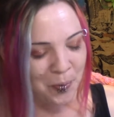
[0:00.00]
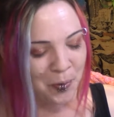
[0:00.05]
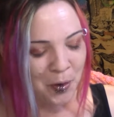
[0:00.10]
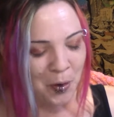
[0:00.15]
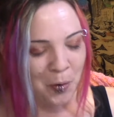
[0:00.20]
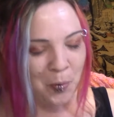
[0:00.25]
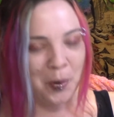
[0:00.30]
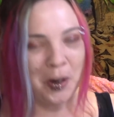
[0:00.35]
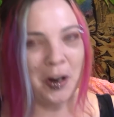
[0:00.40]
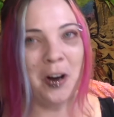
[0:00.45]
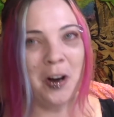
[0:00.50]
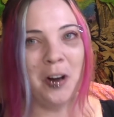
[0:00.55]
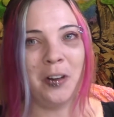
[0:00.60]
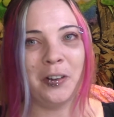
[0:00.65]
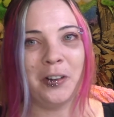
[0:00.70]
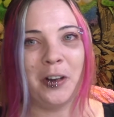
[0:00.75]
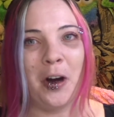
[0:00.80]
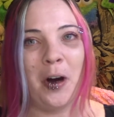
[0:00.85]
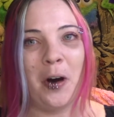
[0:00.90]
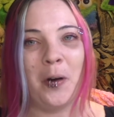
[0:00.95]
we all
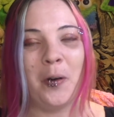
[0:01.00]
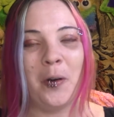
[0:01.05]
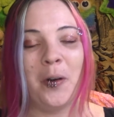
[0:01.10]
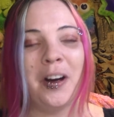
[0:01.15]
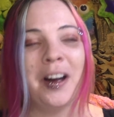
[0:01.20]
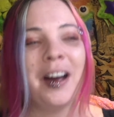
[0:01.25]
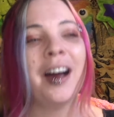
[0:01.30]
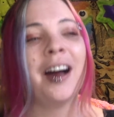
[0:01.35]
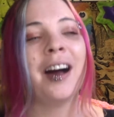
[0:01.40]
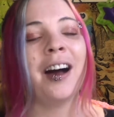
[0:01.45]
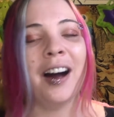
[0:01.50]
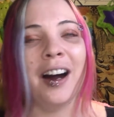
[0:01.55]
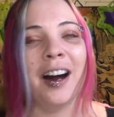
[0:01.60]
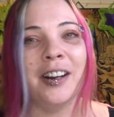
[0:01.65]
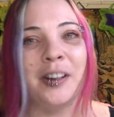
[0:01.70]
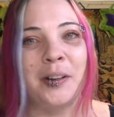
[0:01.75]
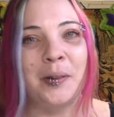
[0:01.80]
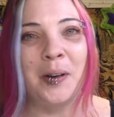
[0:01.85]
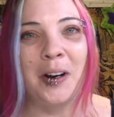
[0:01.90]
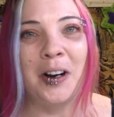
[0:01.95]
know I
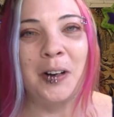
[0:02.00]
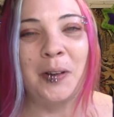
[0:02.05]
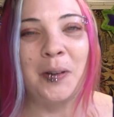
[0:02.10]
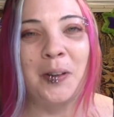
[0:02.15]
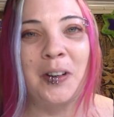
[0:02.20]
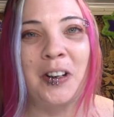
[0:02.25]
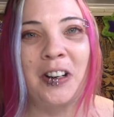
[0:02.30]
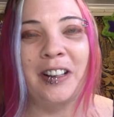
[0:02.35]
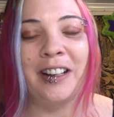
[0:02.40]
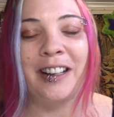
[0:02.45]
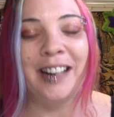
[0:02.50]
do awkward,